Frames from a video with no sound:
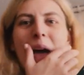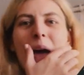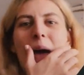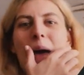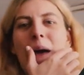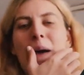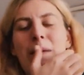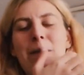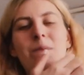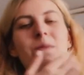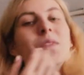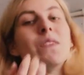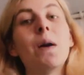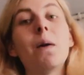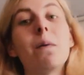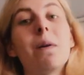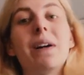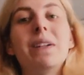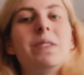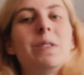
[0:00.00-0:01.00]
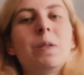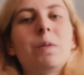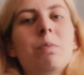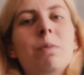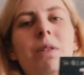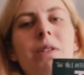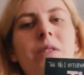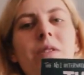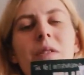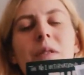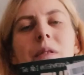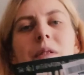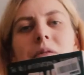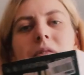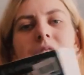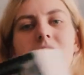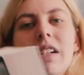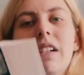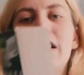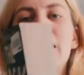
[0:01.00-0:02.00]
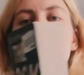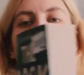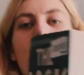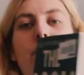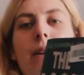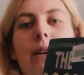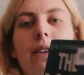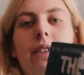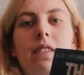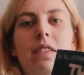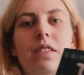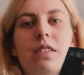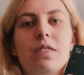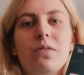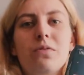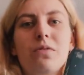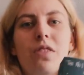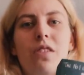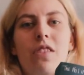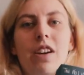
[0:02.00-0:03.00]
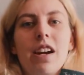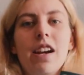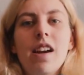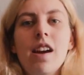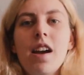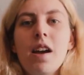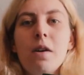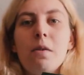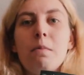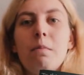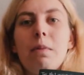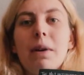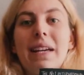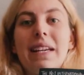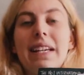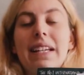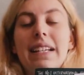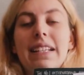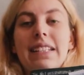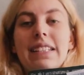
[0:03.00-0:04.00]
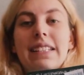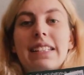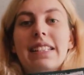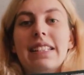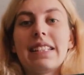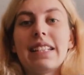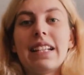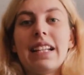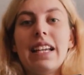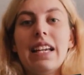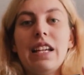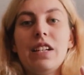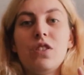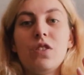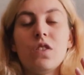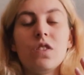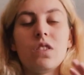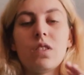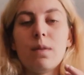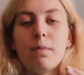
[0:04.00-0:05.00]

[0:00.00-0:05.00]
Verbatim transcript: Um, no, I just want to do a reread because, sorry, because it's just